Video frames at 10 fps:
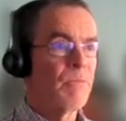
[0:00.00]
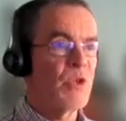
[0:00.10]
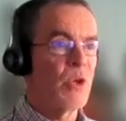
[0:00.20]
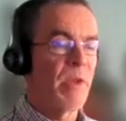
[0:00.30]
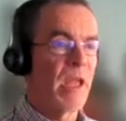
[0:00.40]

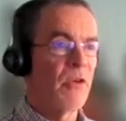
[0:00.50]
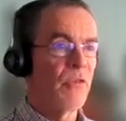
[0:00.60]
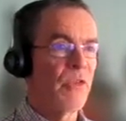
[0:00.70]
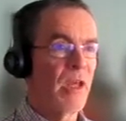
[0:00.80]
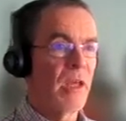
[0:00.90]
Zooming in
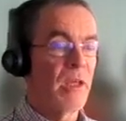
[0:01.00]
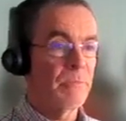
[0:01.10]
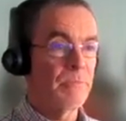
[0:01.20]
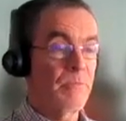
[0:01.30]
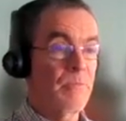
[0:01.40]
on
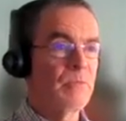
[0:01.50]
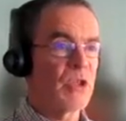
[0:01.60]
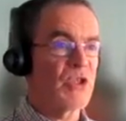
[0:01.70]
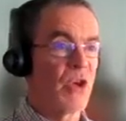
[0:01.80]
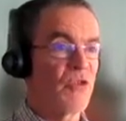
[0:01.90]

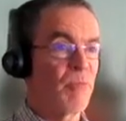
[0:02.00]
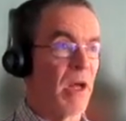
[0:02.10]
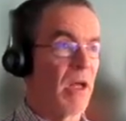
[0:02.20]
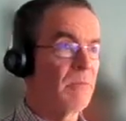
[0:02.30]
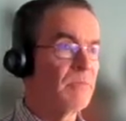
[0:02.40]
the search
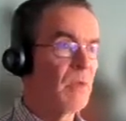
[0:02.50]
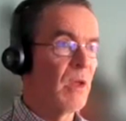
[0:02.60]
bar,